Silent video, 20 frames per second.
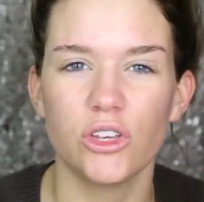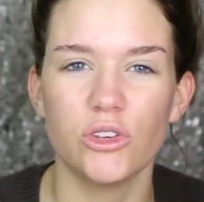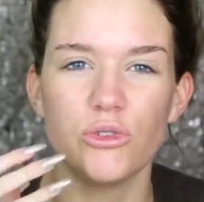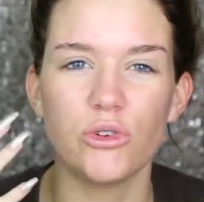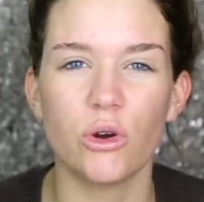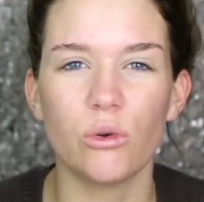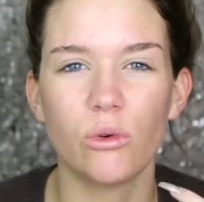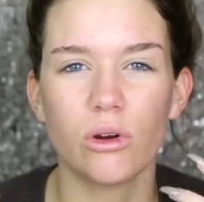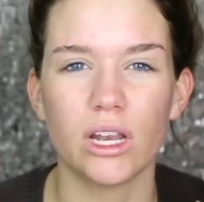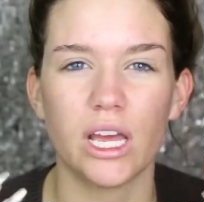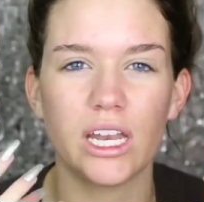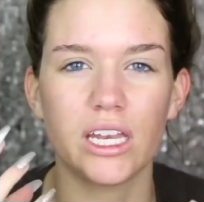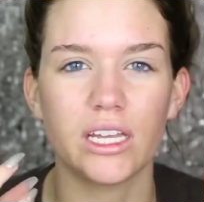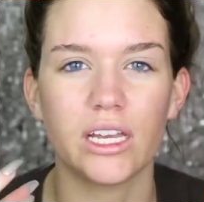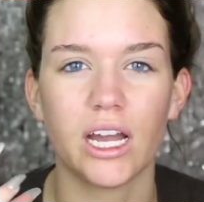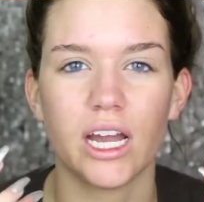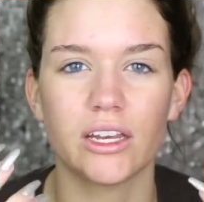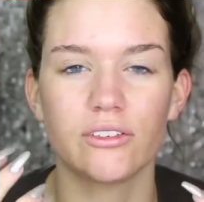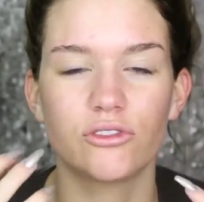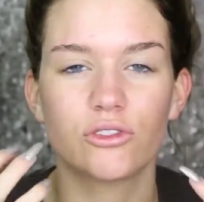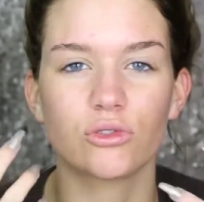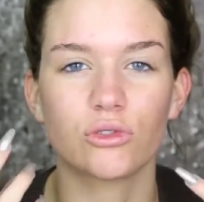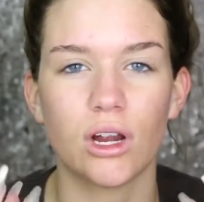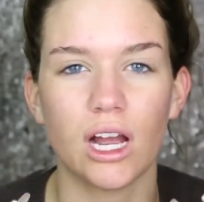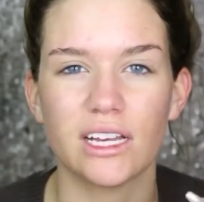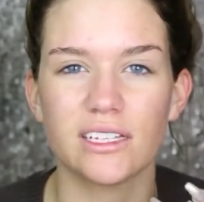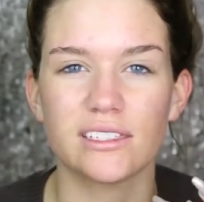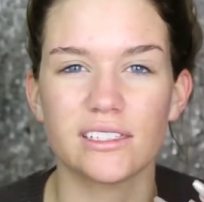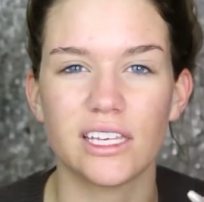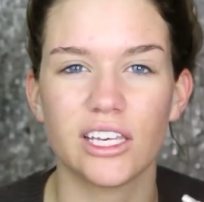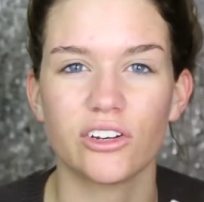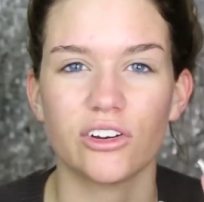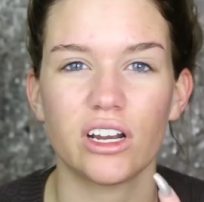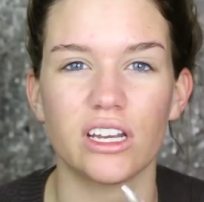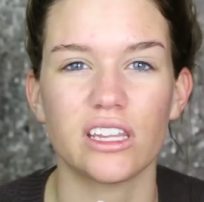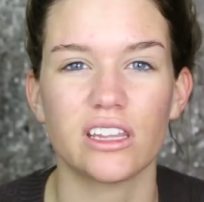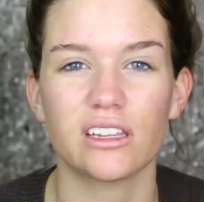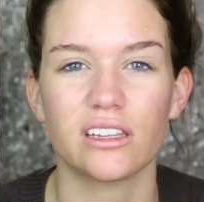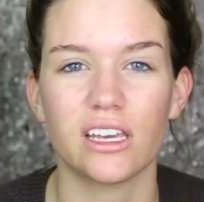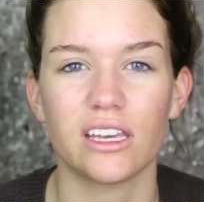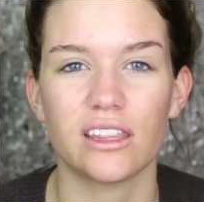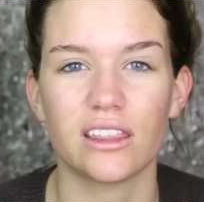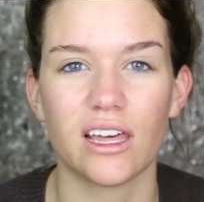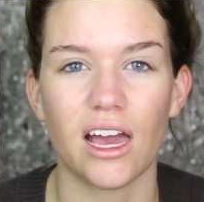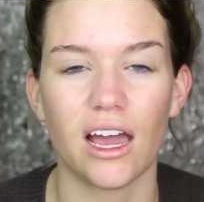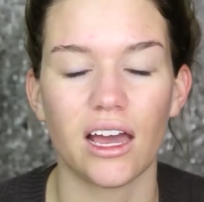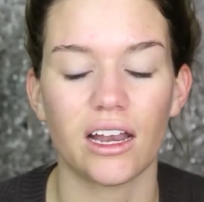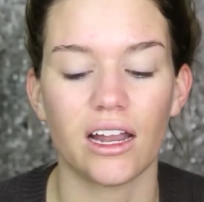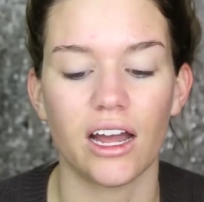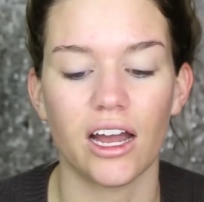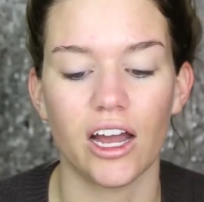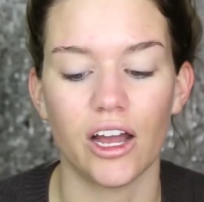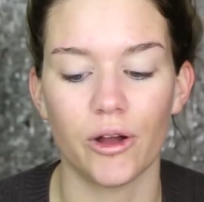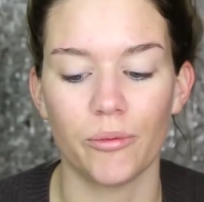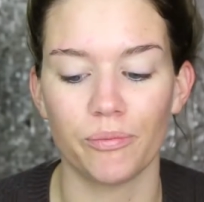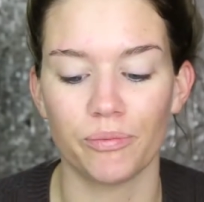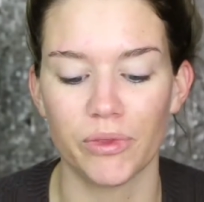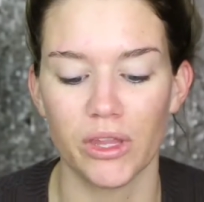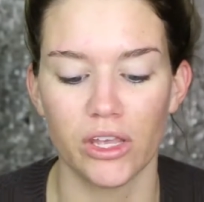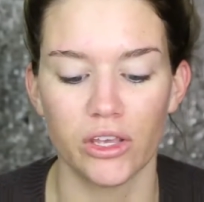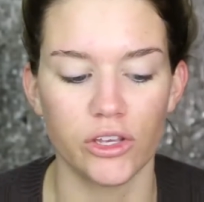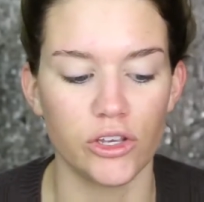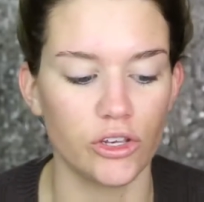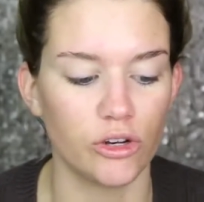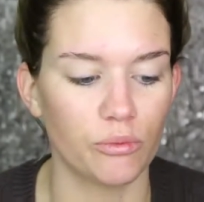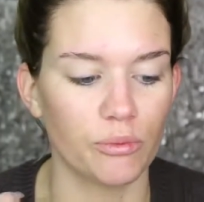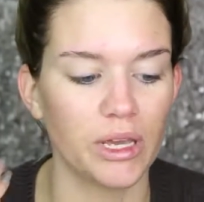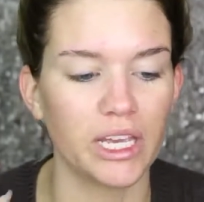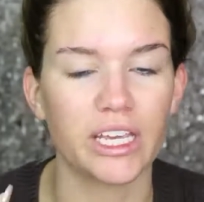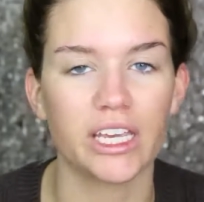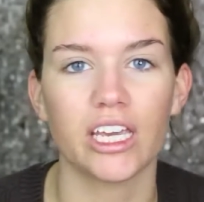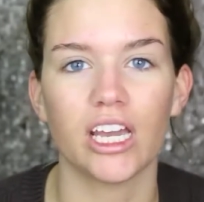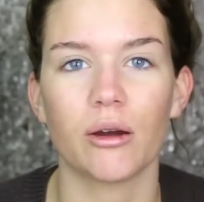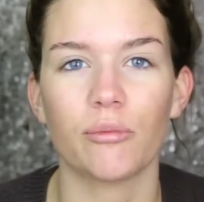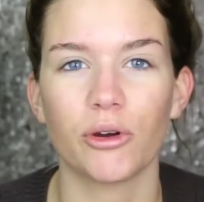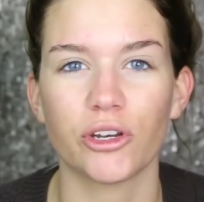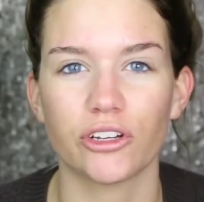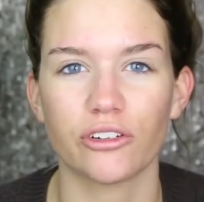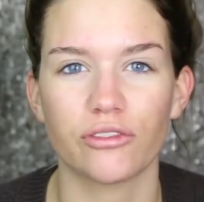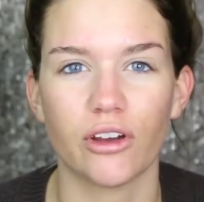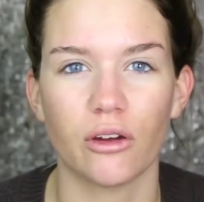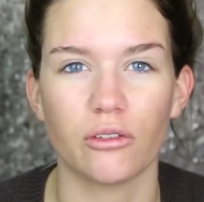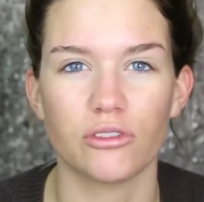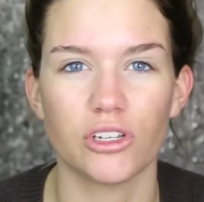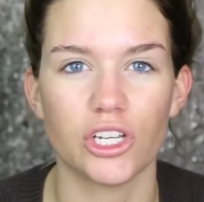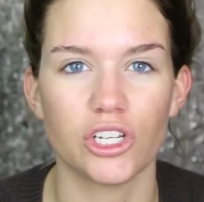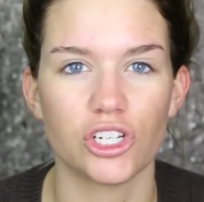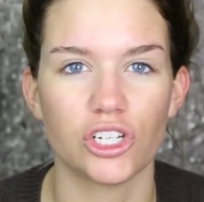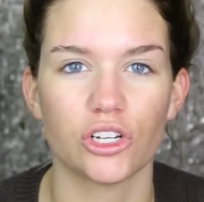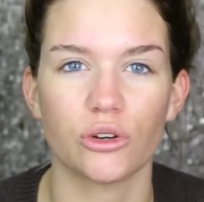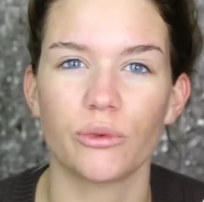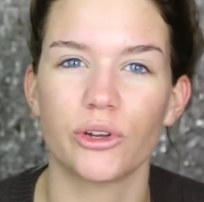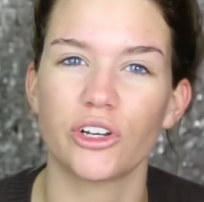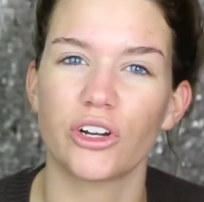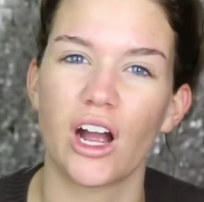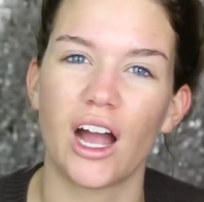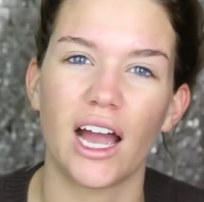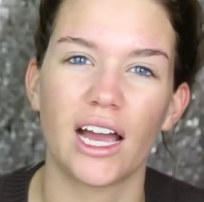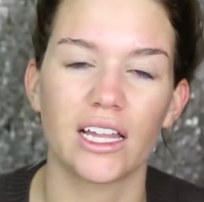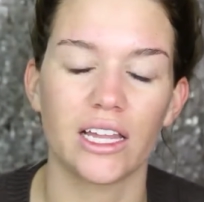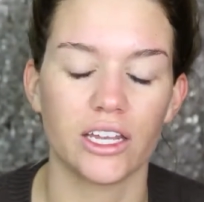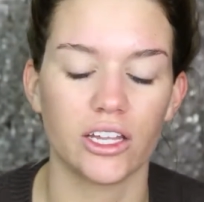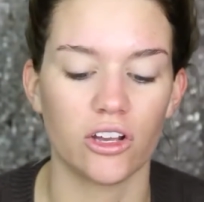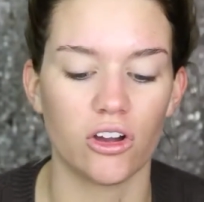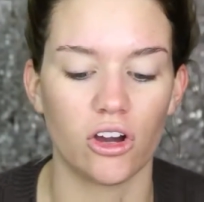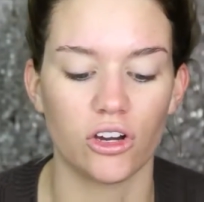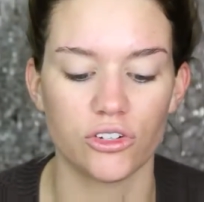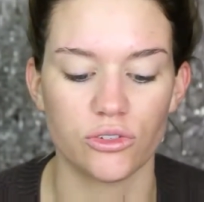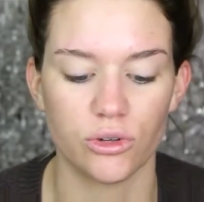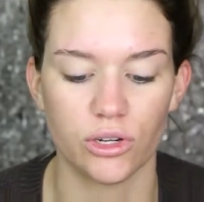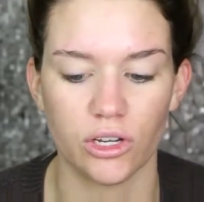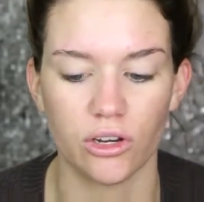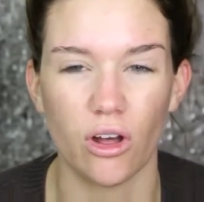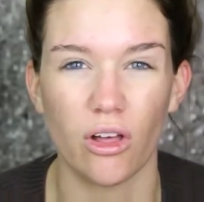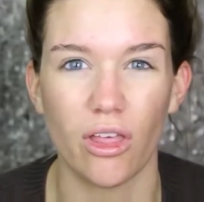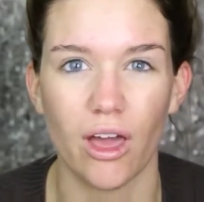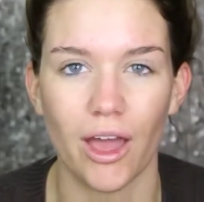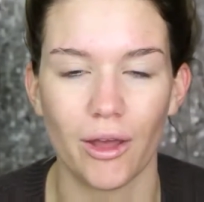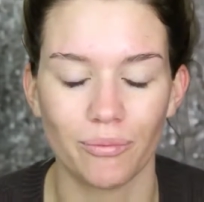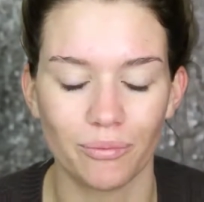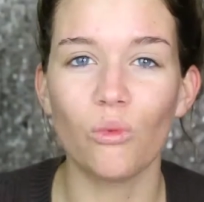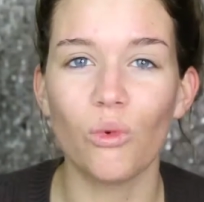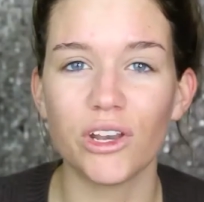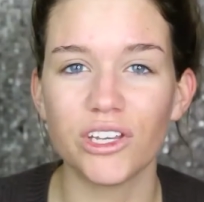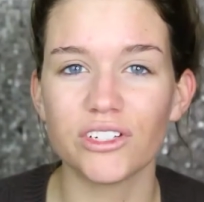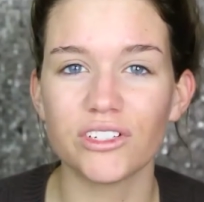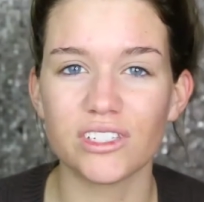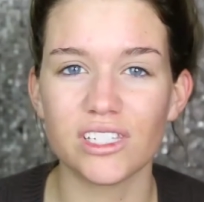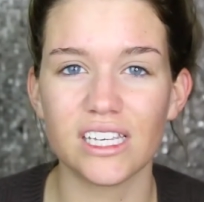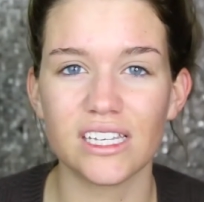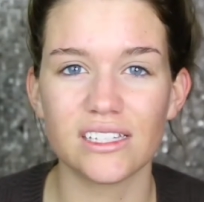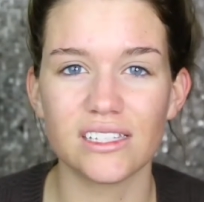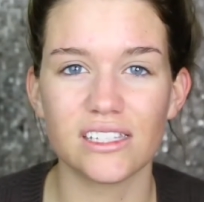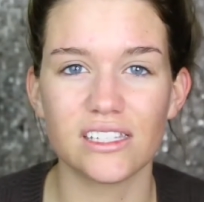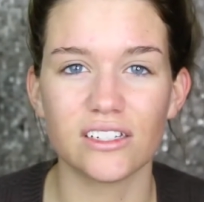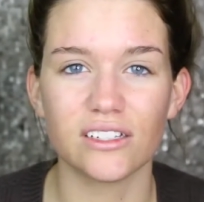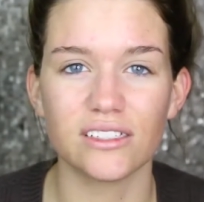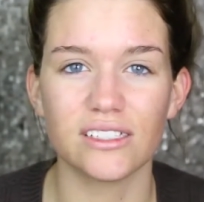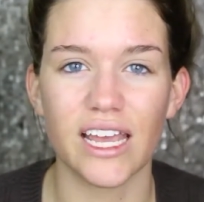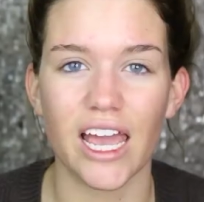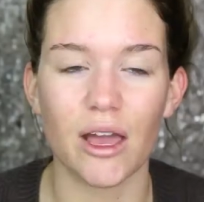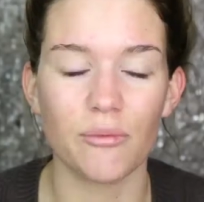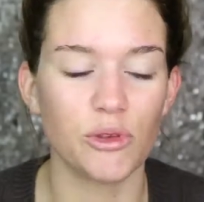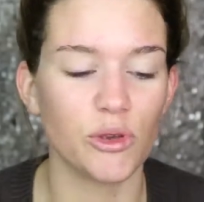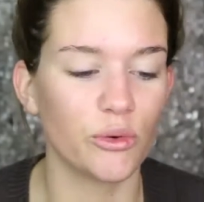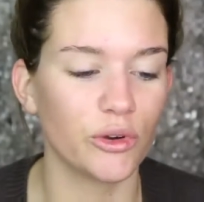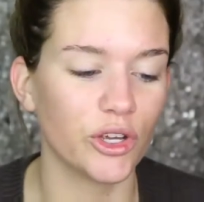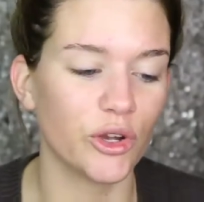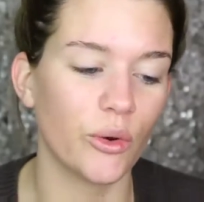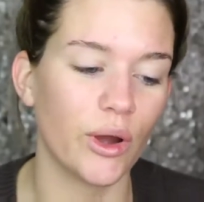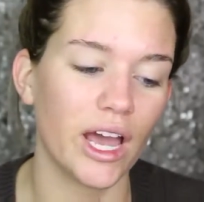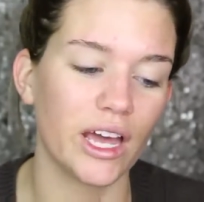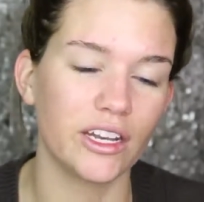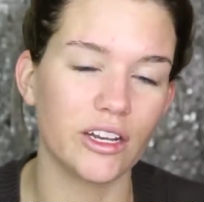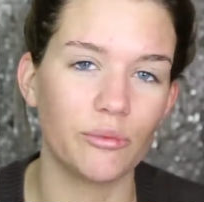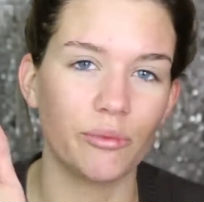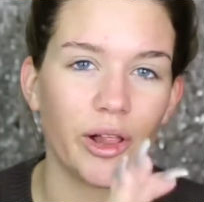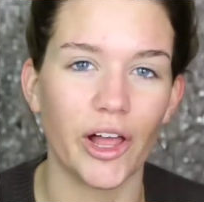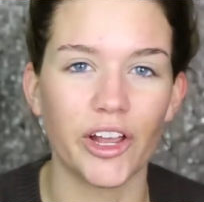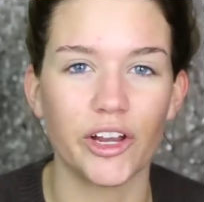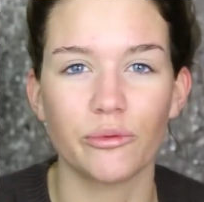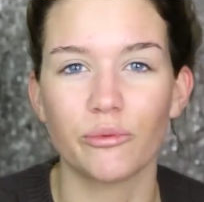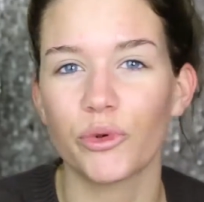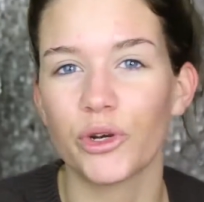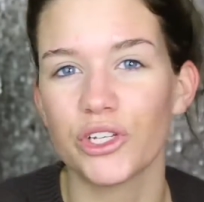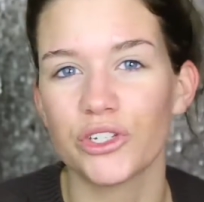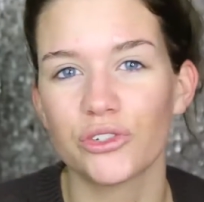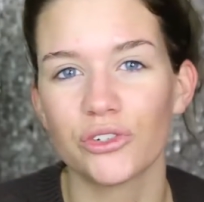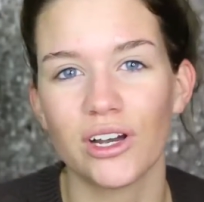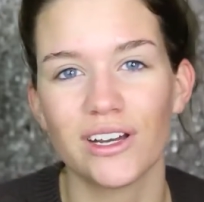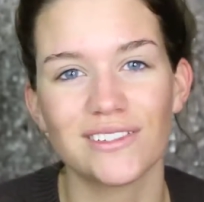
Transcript: You don't want any kind of dry skin or anything like that, you know, picking up on your foundation or when you're highlighting, contouring, and all that. When your skin's still damp, you want to go ahead and apply your moisturizer.